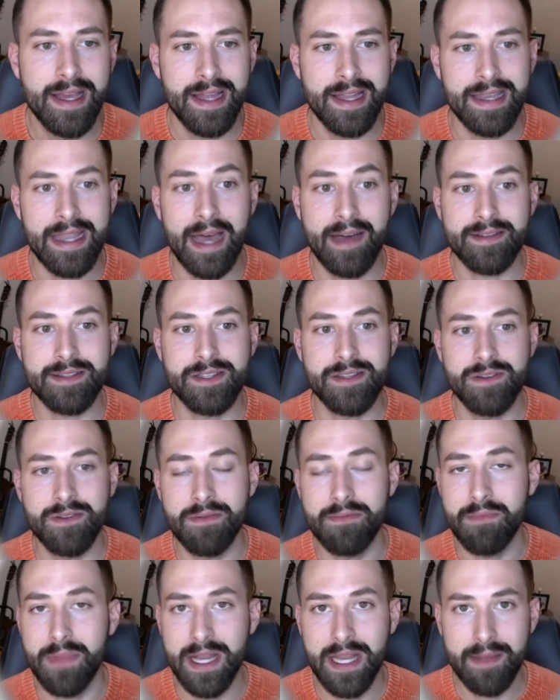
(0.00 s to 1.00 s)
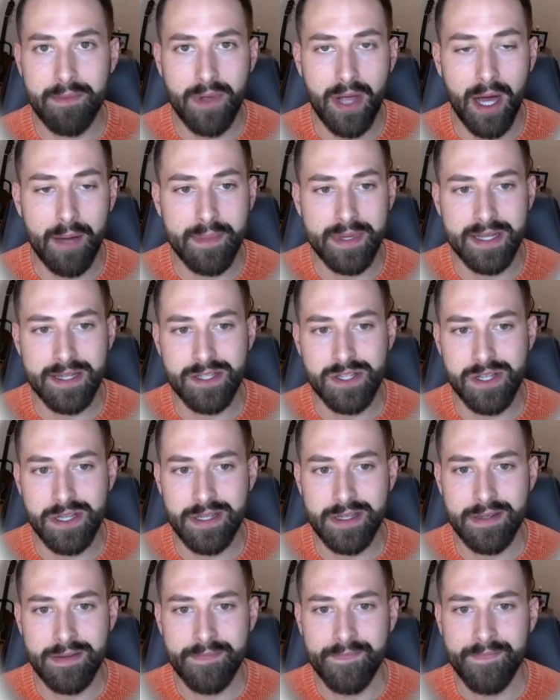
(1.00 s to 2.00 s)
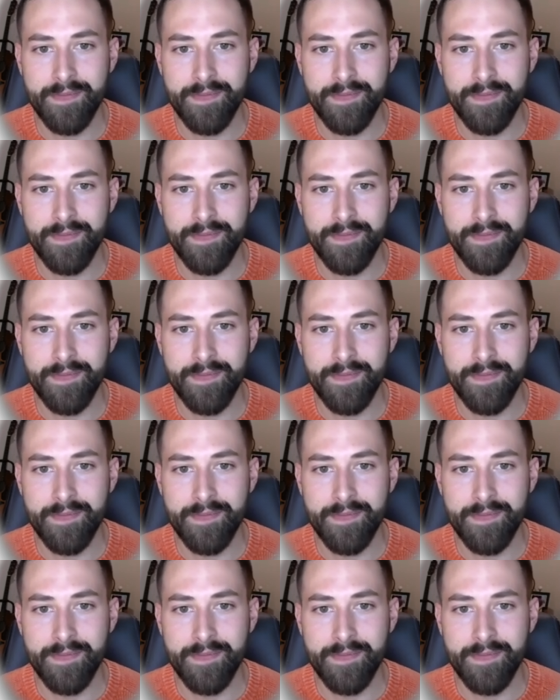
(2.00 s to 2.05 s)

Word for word: now to medium competition,